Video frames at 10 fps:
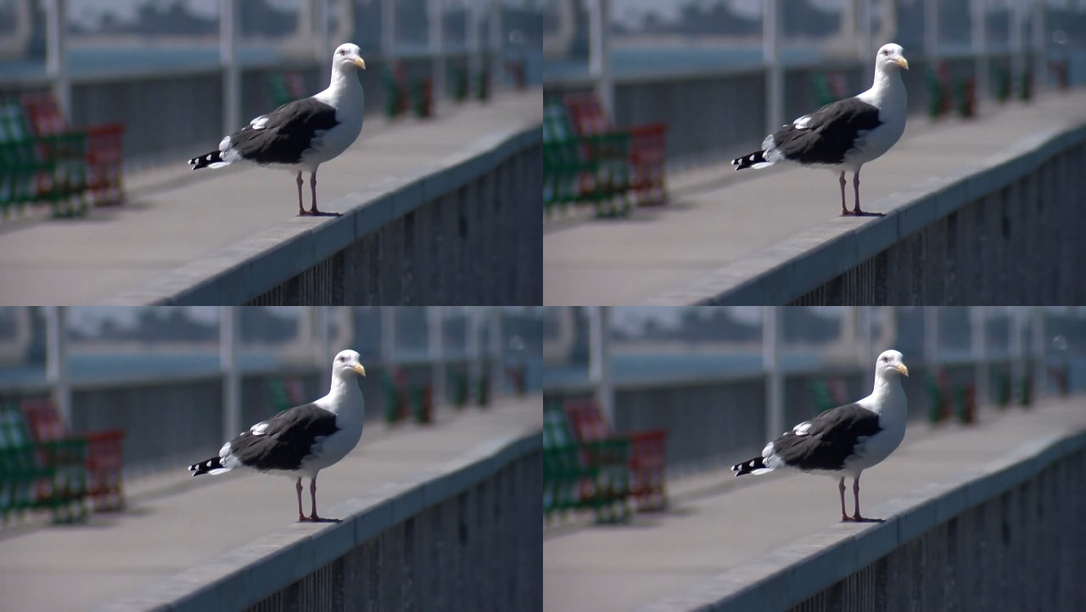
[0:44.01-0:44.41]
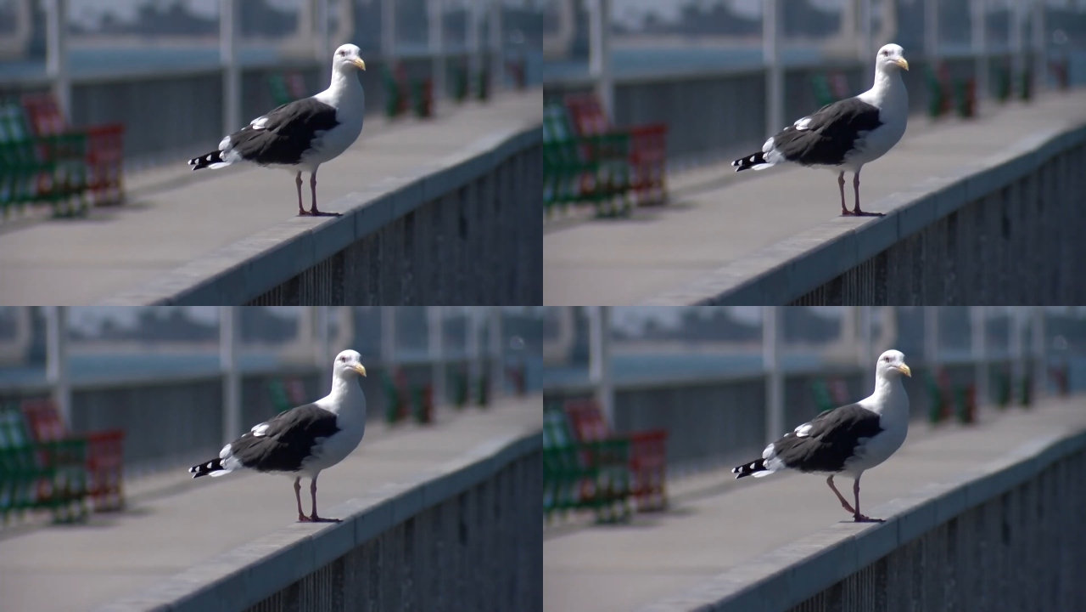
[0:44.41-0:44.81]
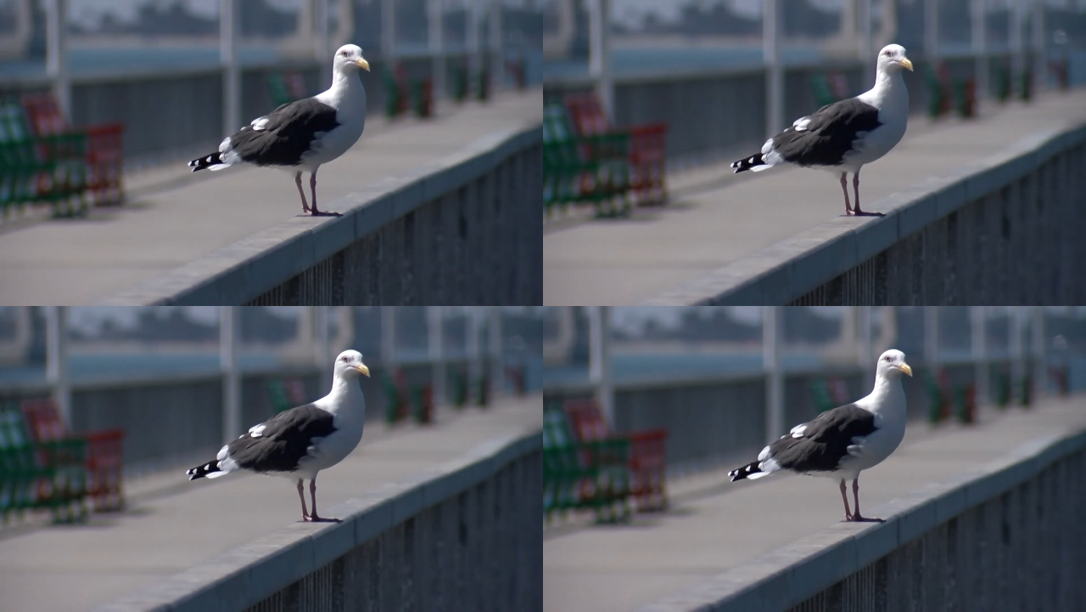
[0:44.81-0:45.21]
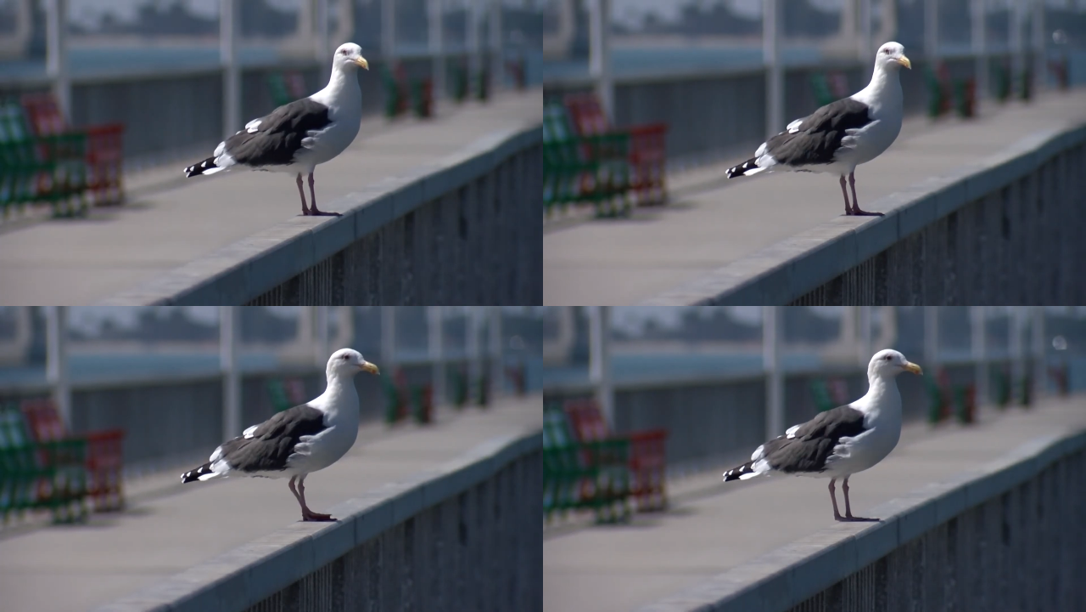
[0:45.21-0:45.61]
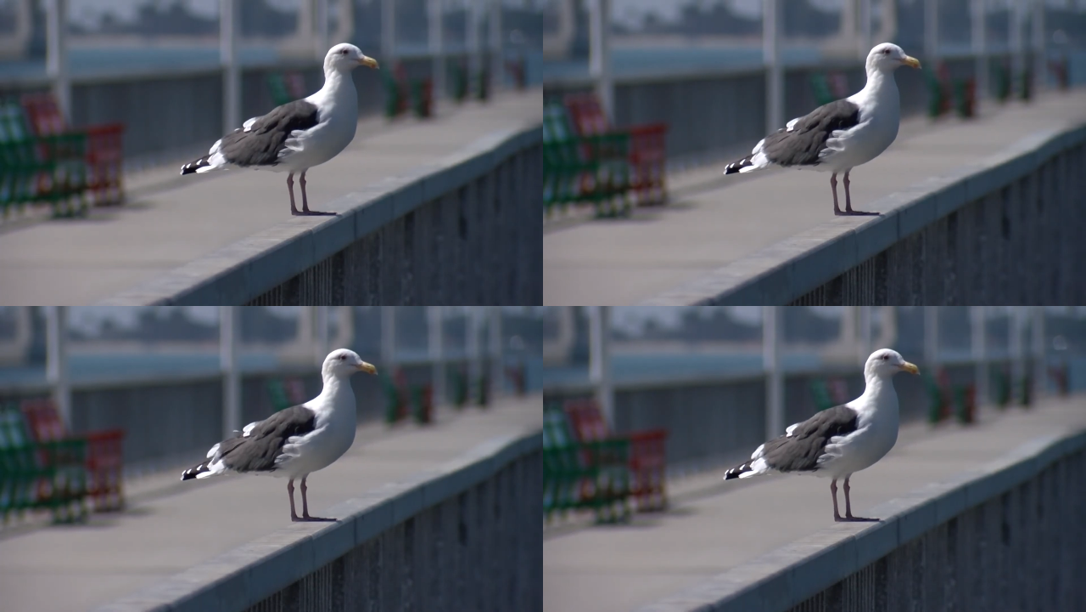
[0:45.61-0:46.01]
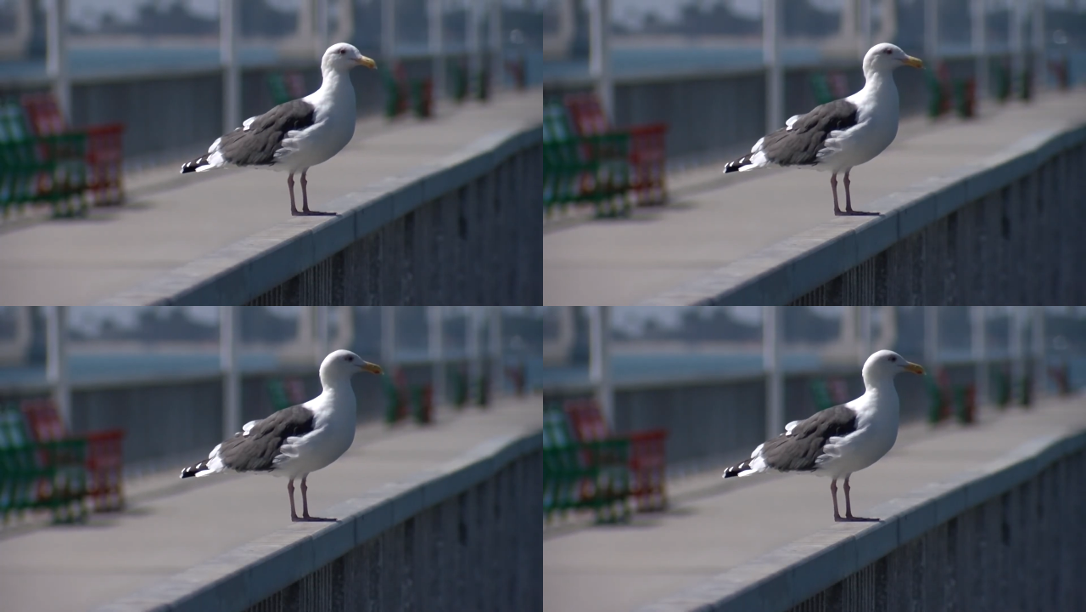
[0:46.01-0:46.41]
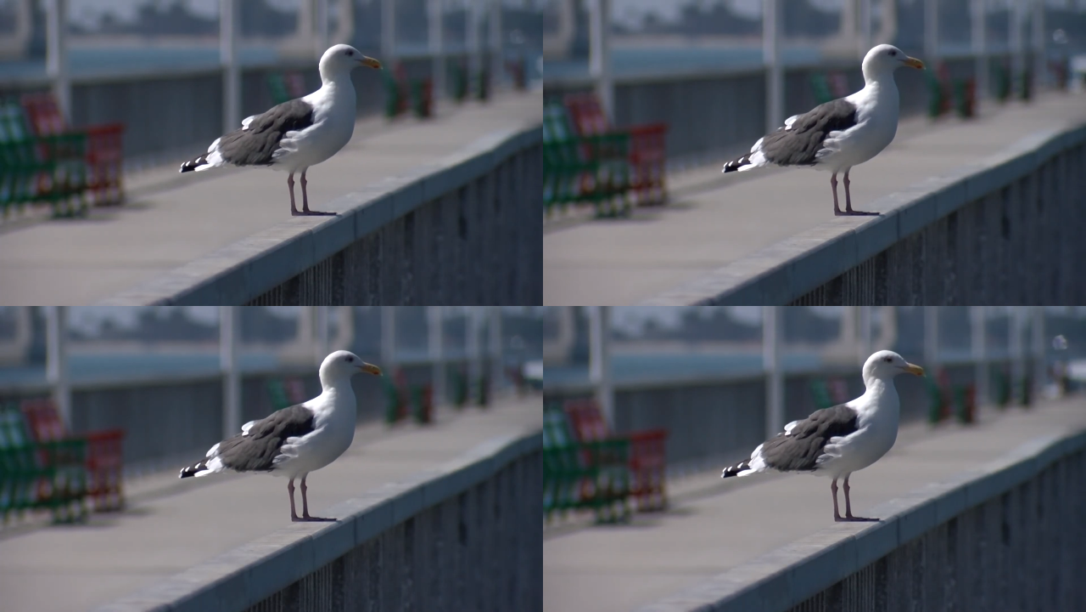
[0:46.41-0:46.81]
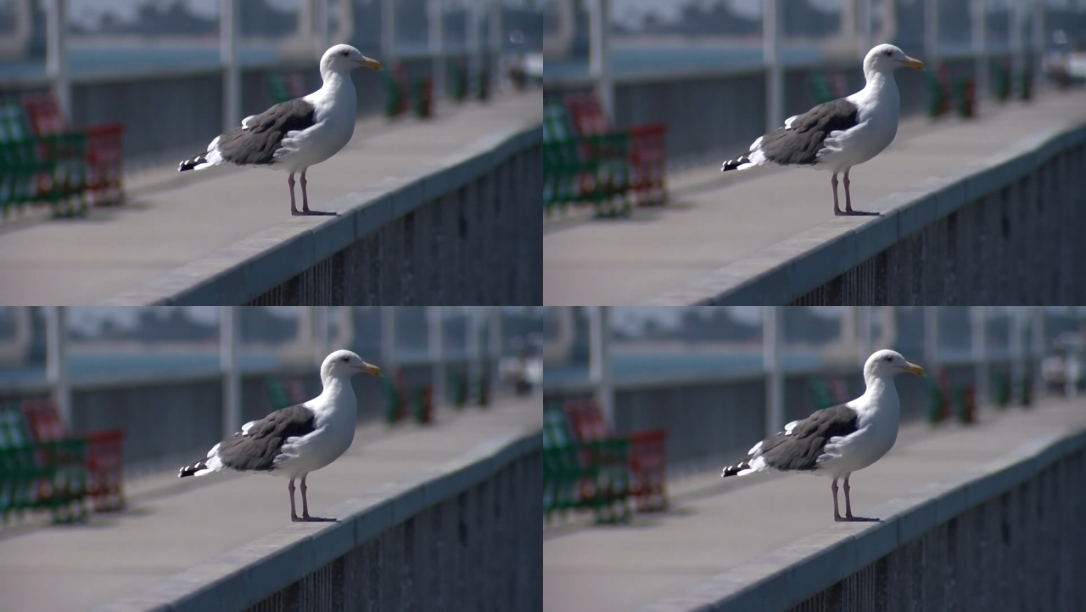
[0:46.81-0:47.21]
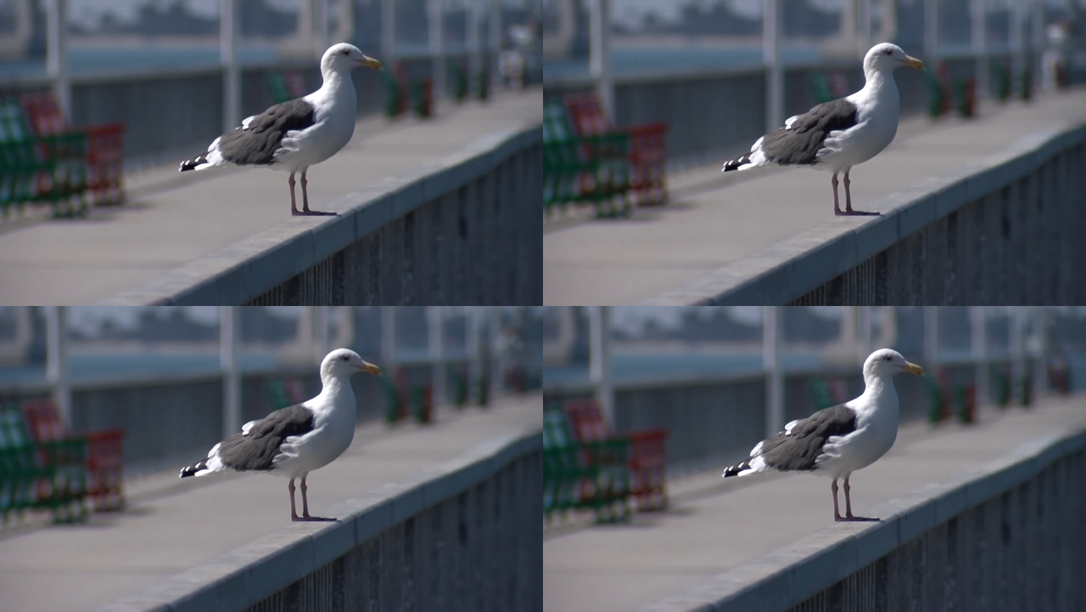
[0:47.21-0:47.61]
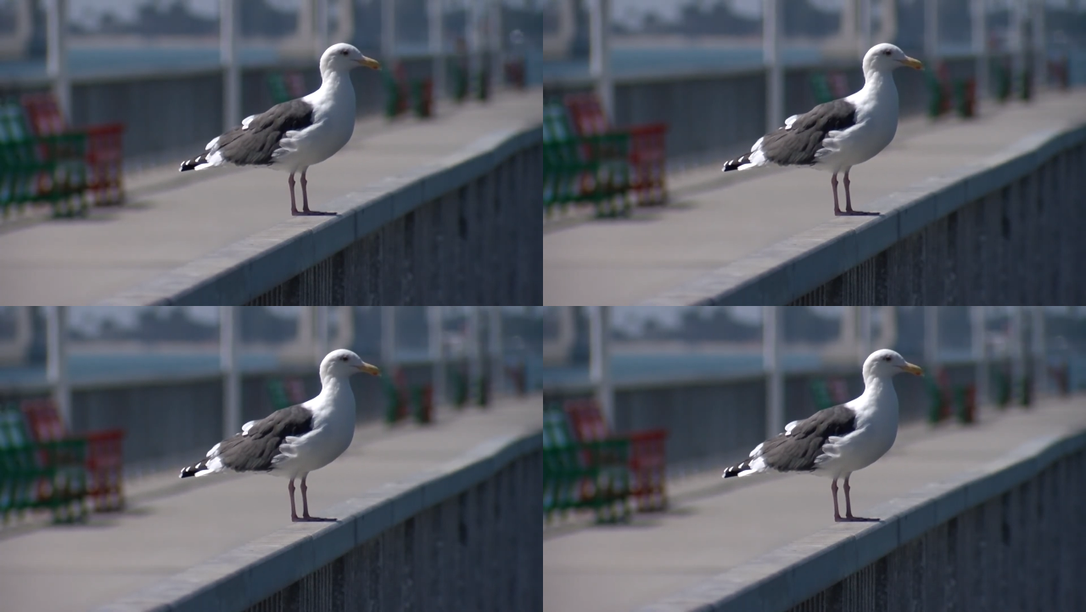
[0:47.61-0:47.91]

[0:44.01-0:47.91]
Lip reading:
Nobody's mouth can be seen.